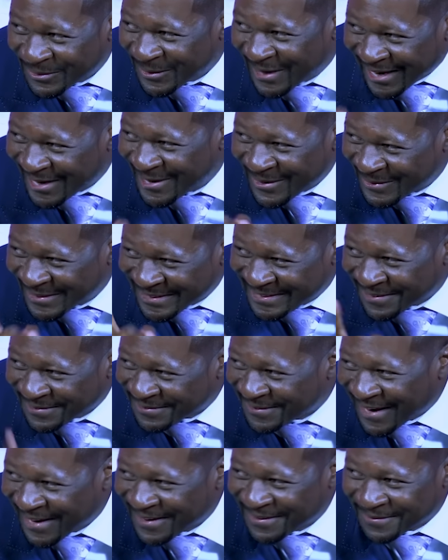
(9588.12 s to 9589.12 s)
you cannot
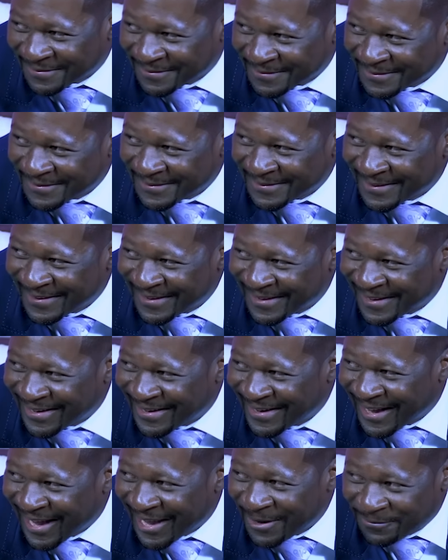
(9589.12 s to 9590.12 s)
survive.
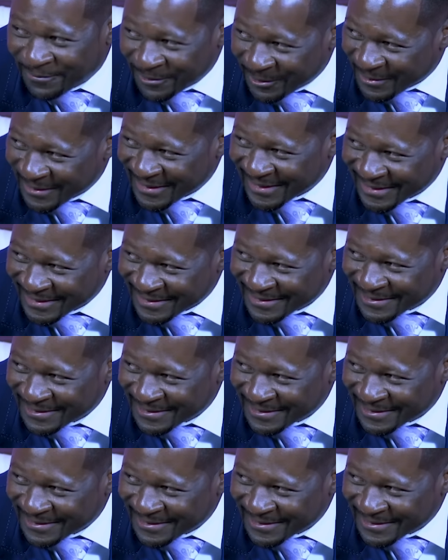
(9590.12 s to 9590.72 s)
Are you following this?